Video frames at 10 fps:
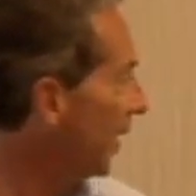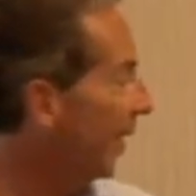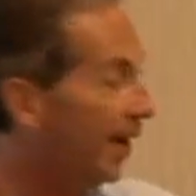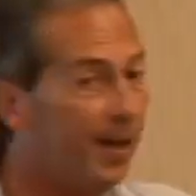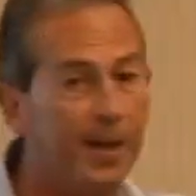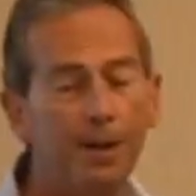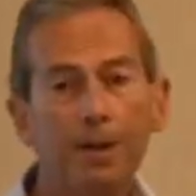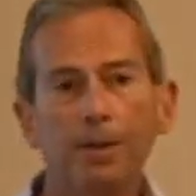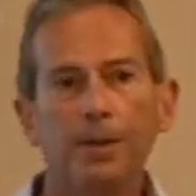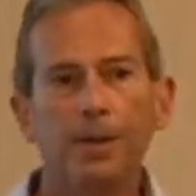I did it
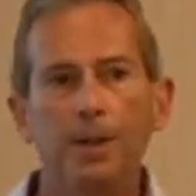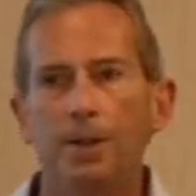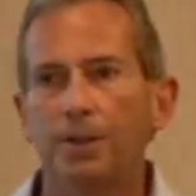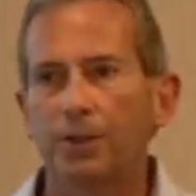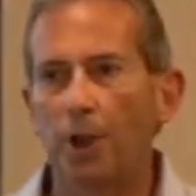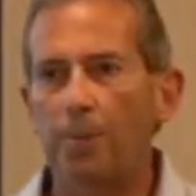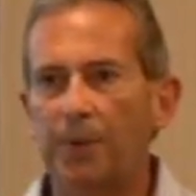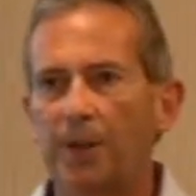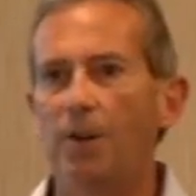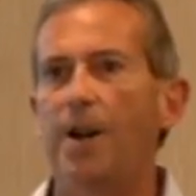here. Slope
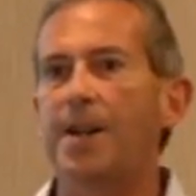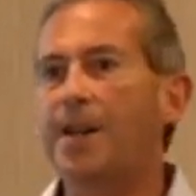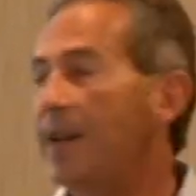of the line